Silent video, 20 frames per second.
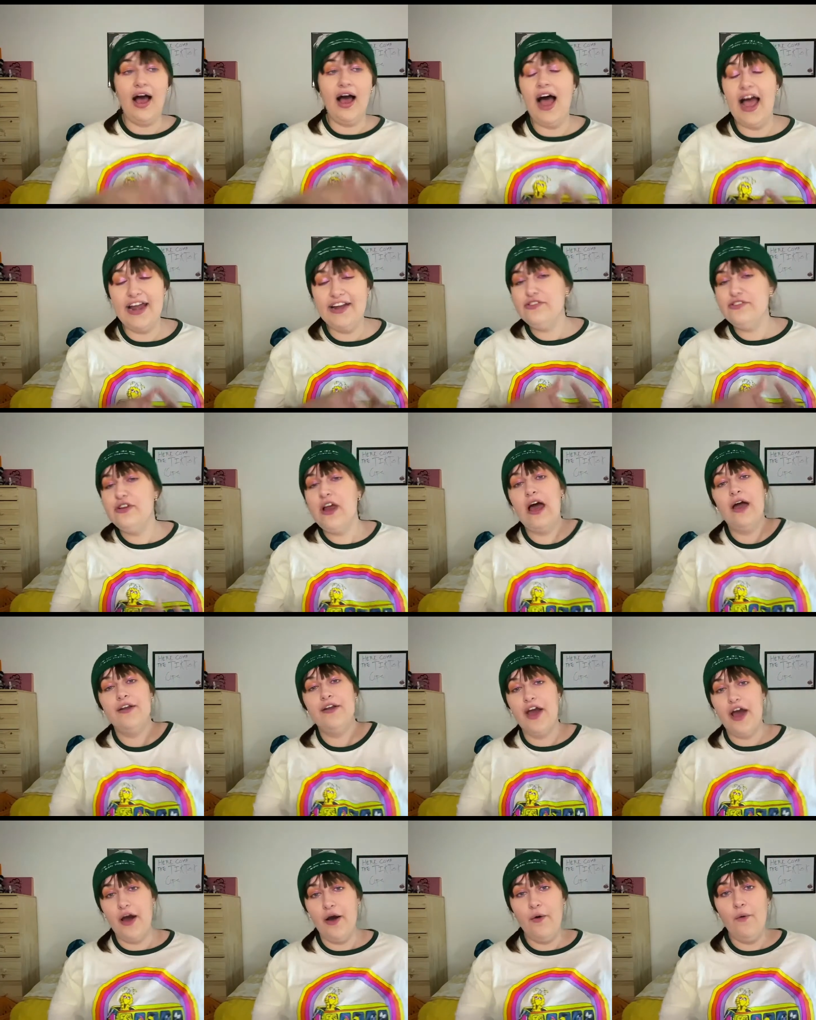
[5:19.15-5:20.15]
I do not
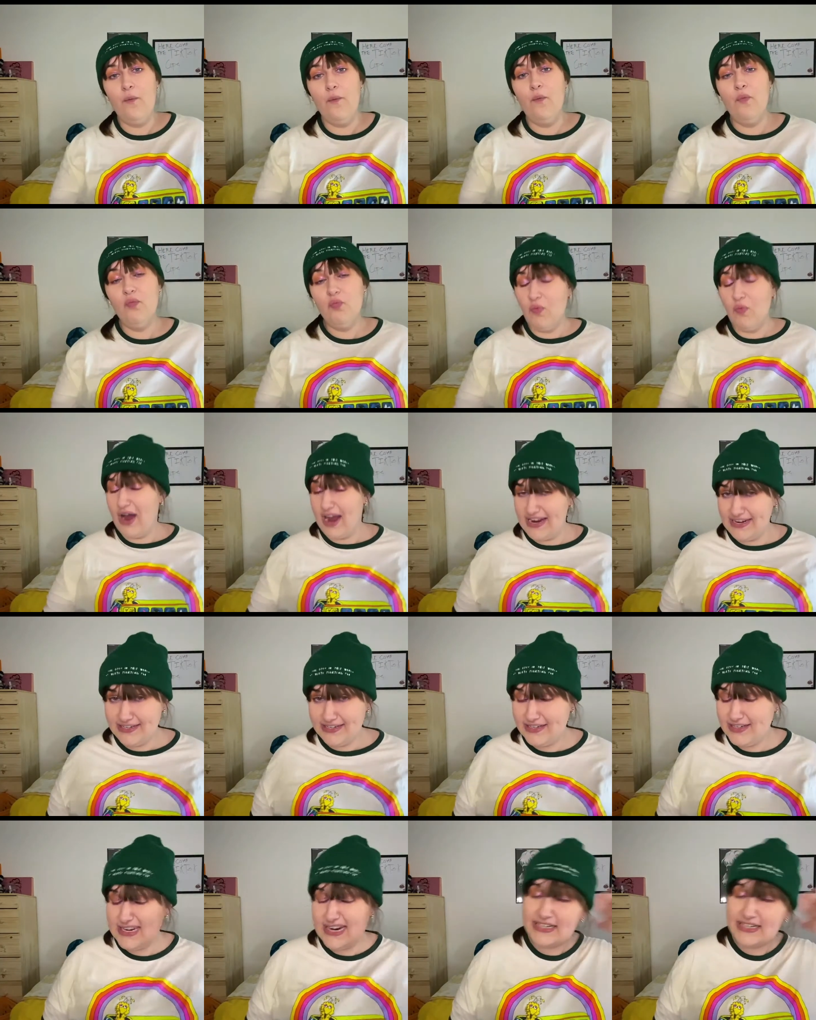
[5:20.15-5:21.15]
know why
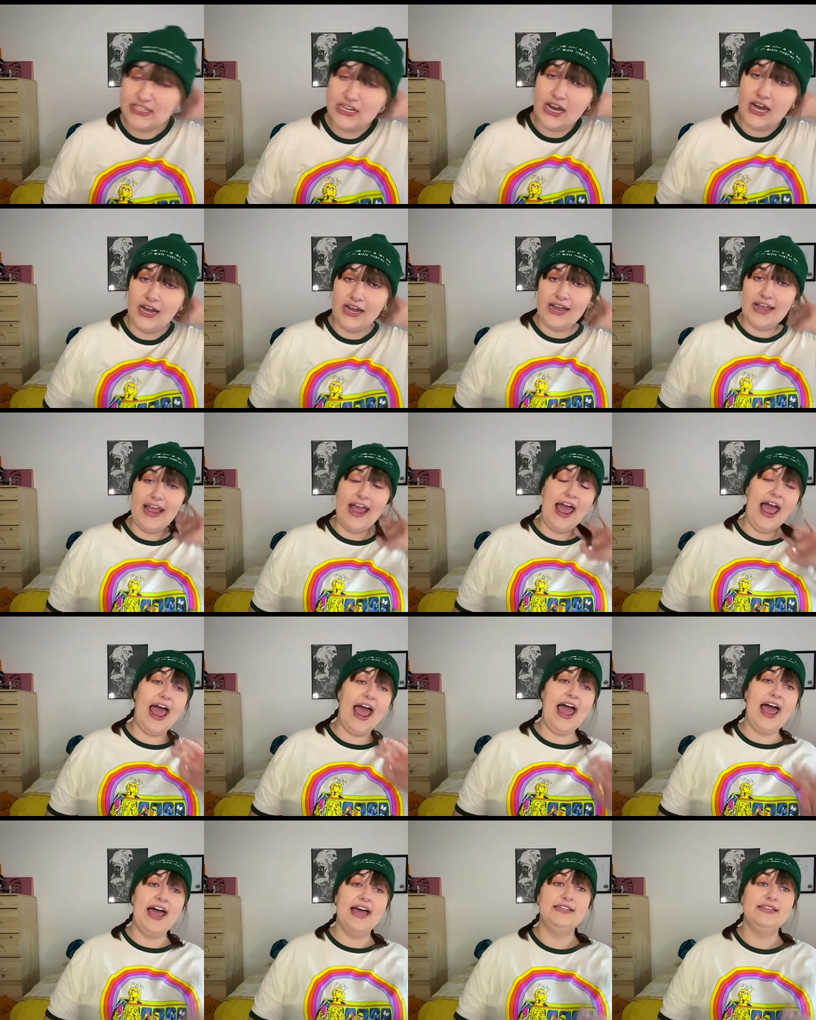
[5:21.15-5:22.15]
TikTok
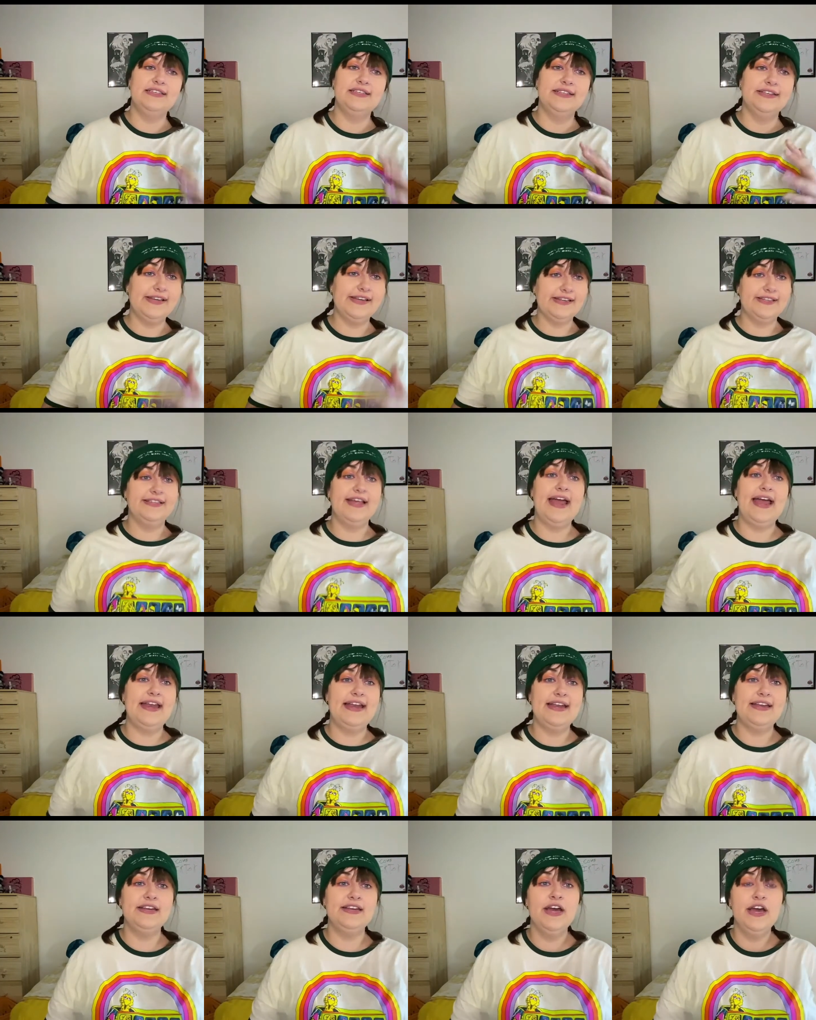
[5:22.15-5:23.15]
has
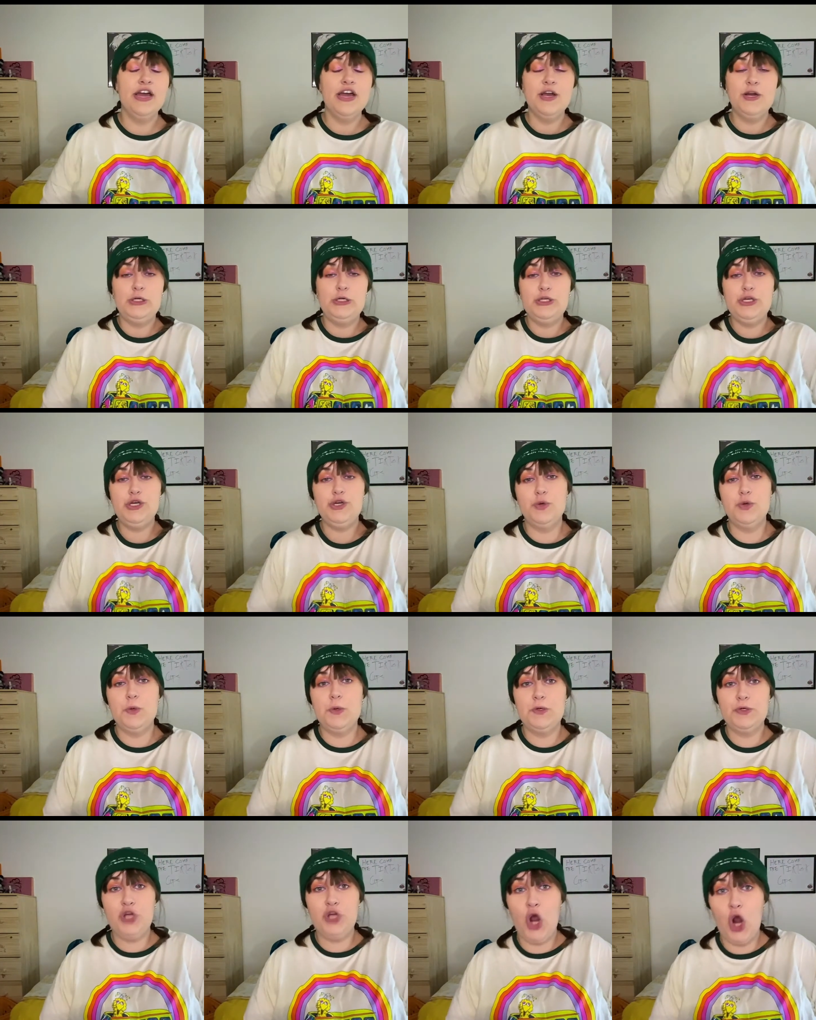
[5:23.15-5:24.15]
decided
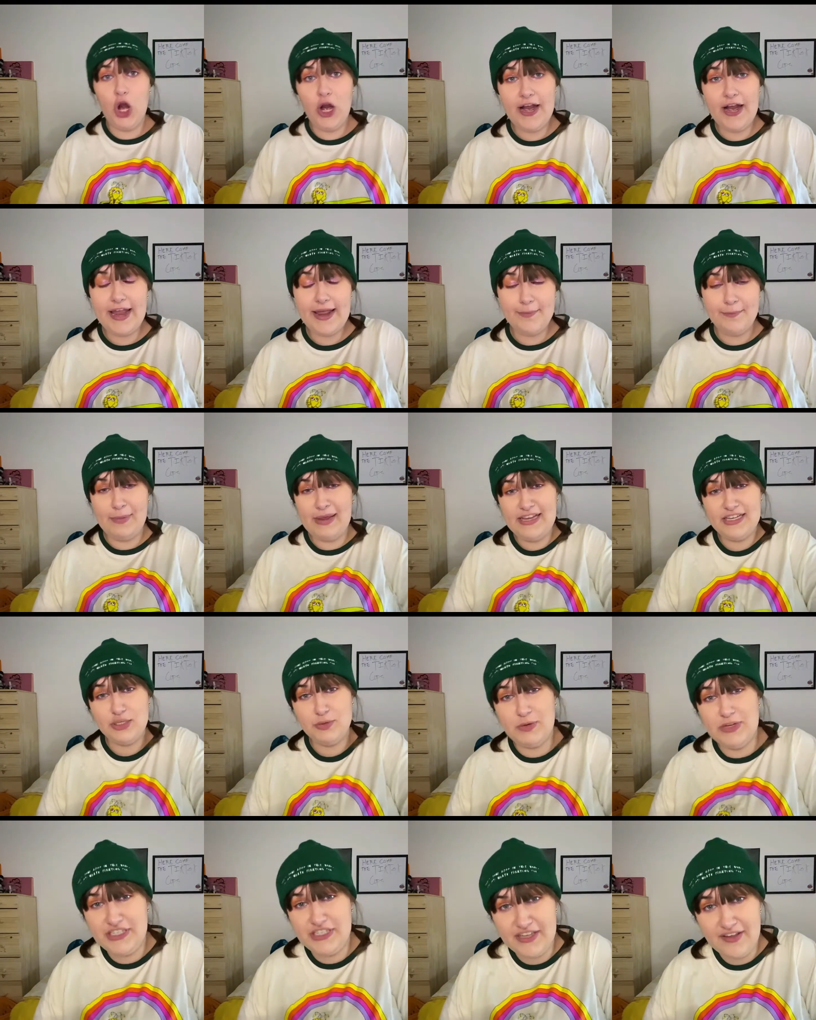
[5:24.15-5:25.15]
to target me
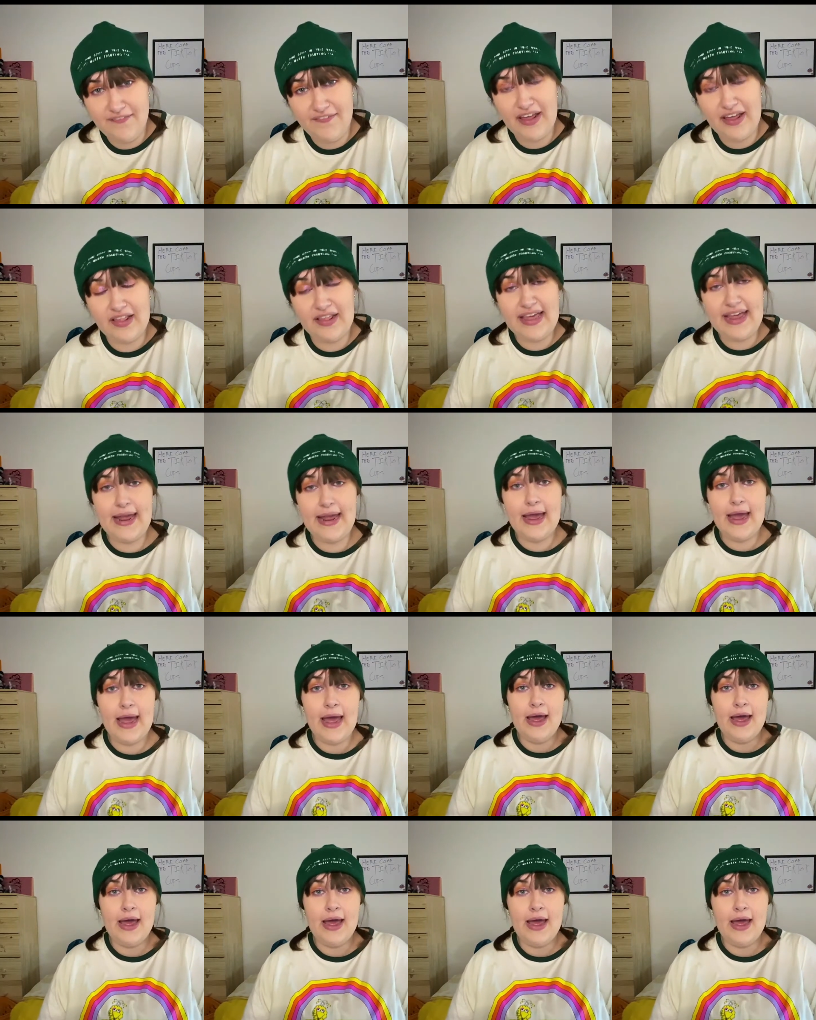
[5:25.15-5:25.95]
specifically,